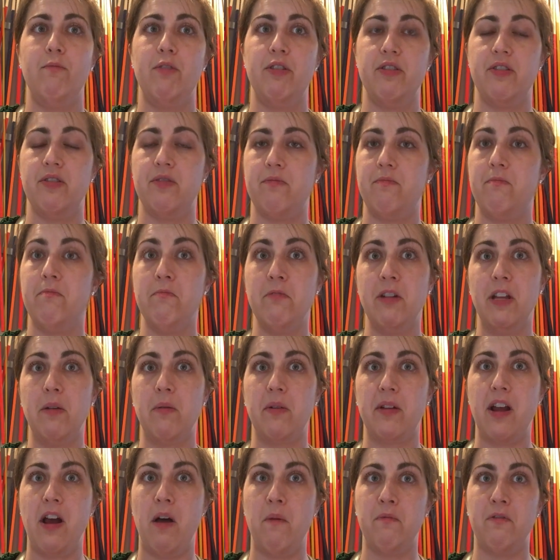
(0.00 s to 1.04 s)
which is really,
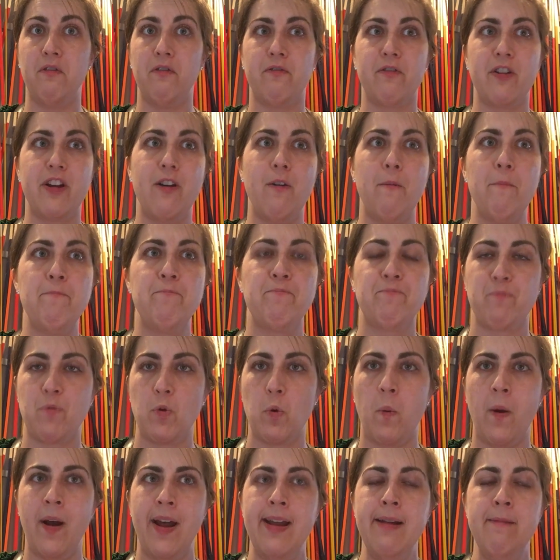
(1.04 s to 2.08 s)
really helpful for you,
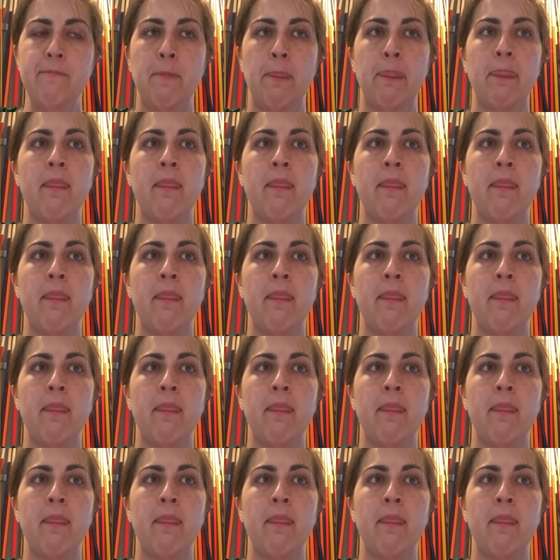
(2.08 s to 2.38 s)
okay?